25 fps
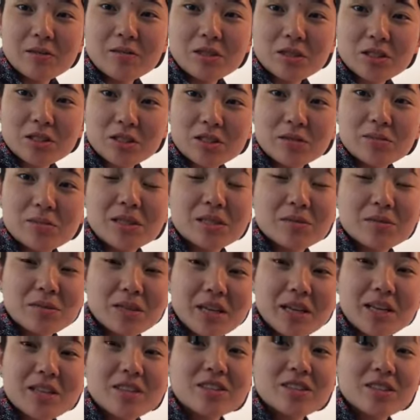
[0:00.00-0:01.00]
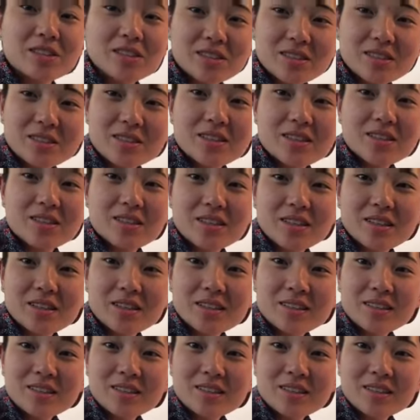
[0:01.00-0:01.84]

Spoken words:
which just makes me anxious. Yeah.